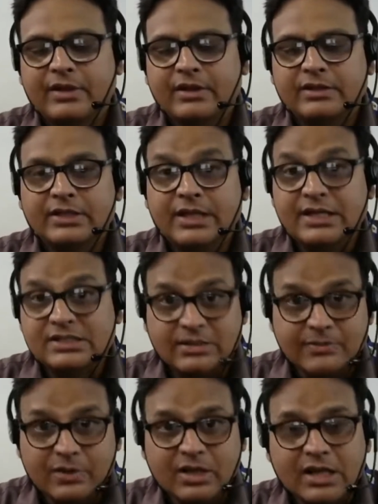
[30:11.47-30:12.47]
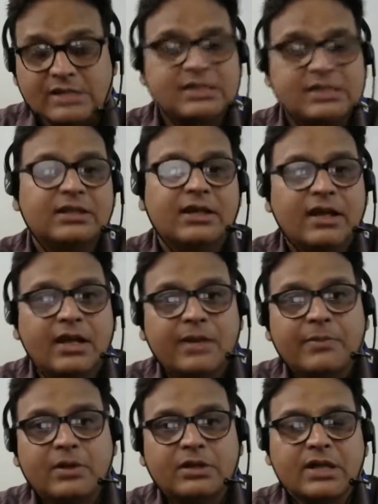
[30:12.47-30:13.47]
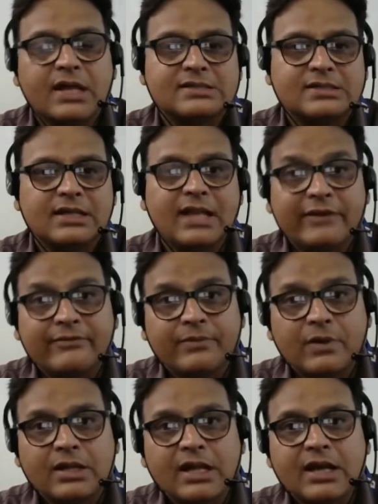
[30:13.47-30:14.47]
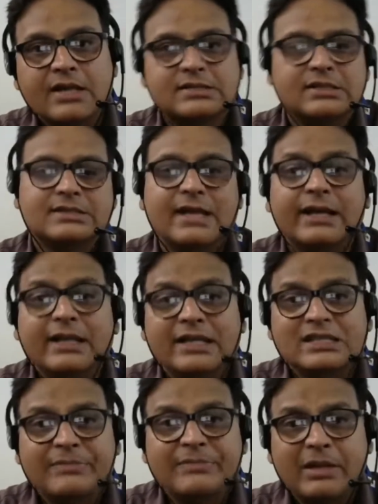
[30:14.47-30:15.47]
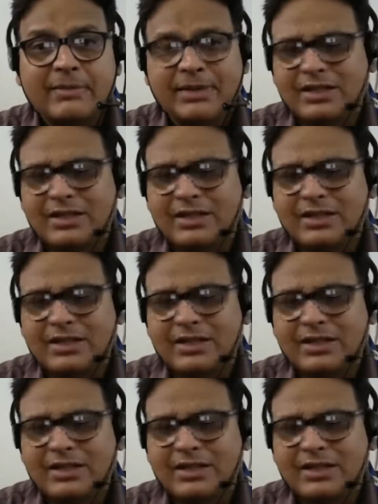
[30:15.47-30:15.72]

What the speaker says: the national broadcasting, the color broadcast, the live broadcast, the site experiment.